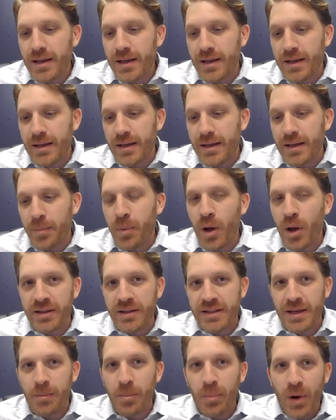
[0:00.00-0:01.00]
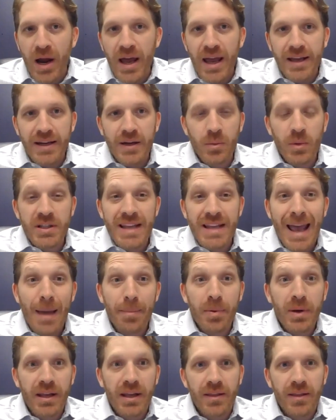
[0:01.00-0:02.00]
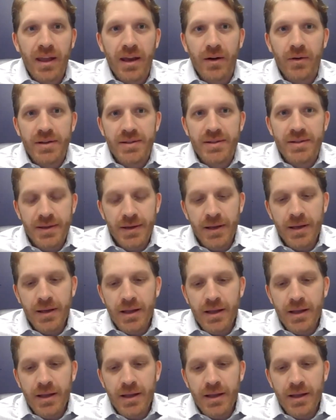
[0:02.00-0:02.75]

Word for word: uh, a product in brine and what's happening there is